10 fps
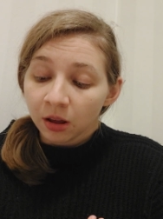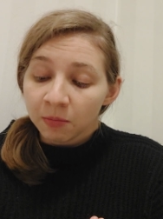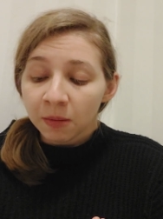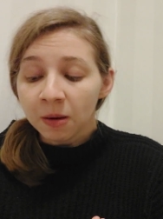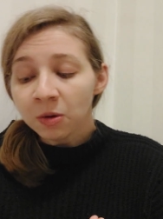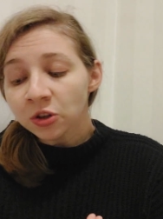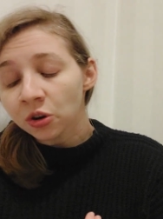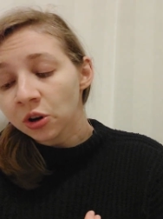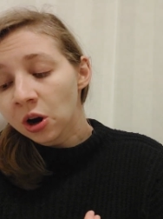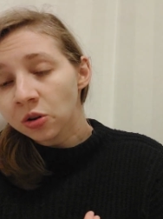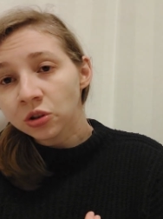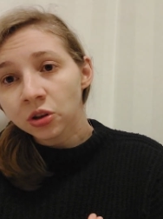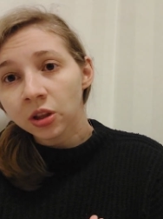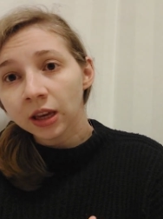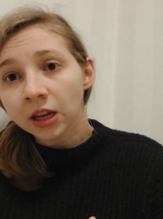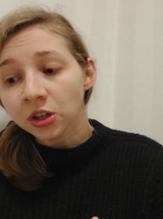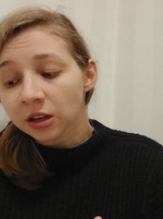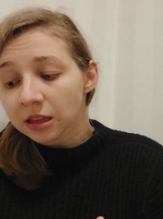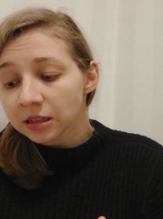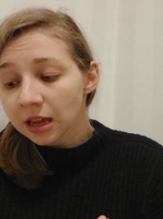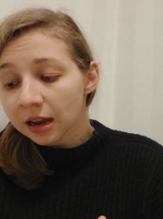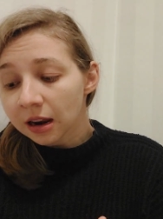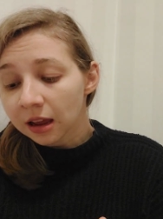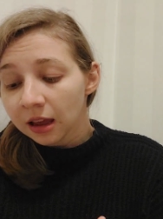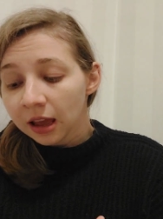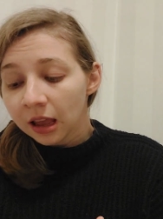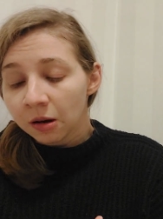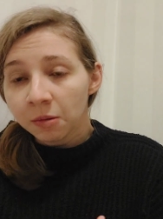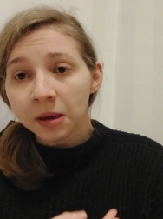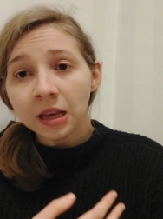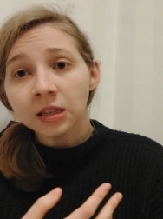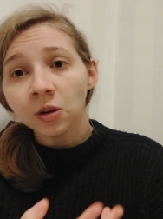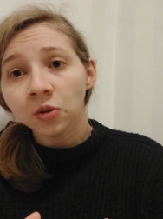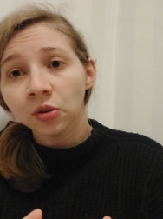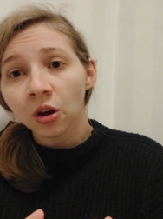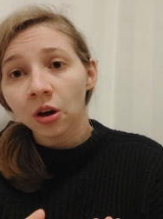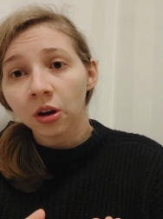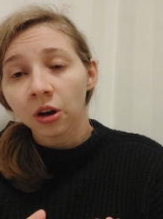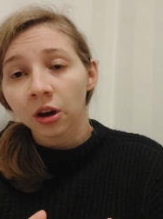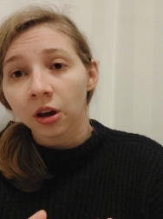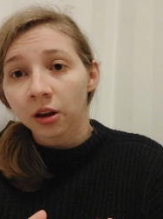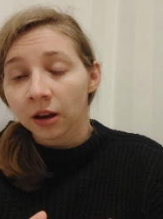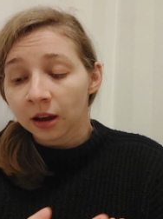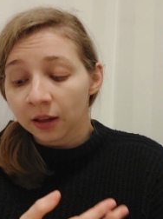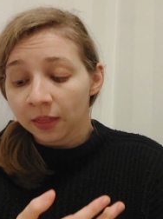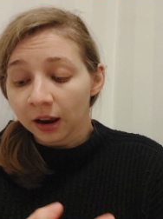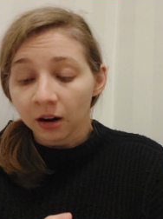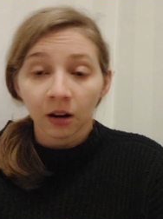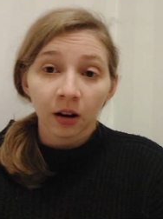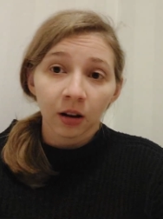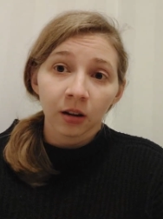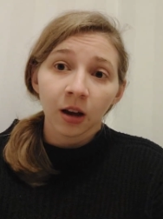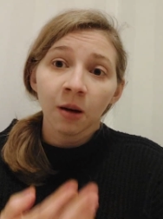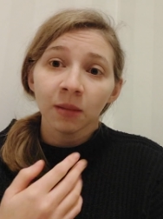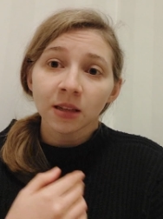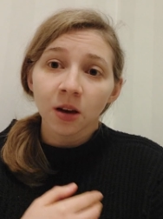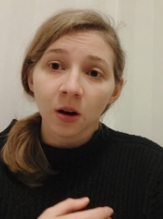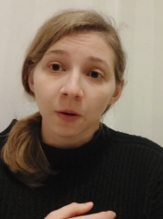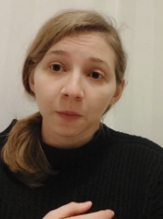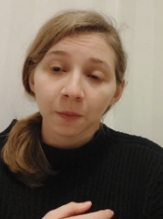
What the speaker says: Maybe we should go to the kitchen instead. It would be easier to talk there. Come, let's go.